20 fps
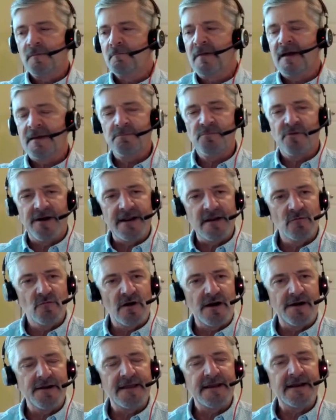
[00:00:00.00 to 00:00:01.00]
my brain
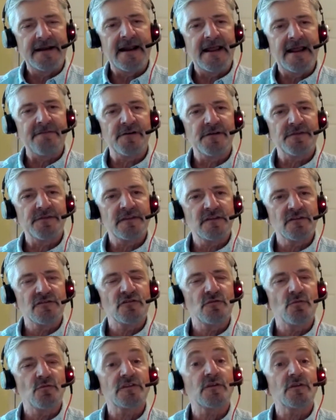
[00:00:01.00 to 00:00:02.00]
wiring, and it had everything to
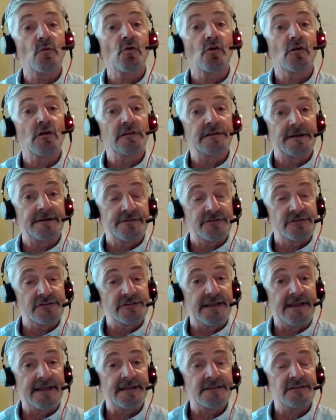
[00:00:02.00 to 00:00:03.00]
do with the world
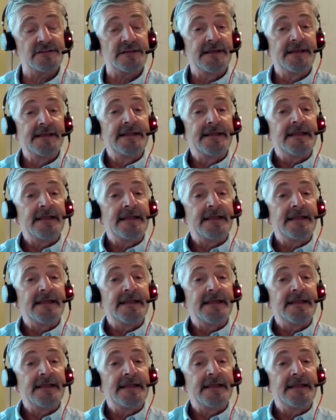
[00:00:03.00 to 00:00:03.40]
understands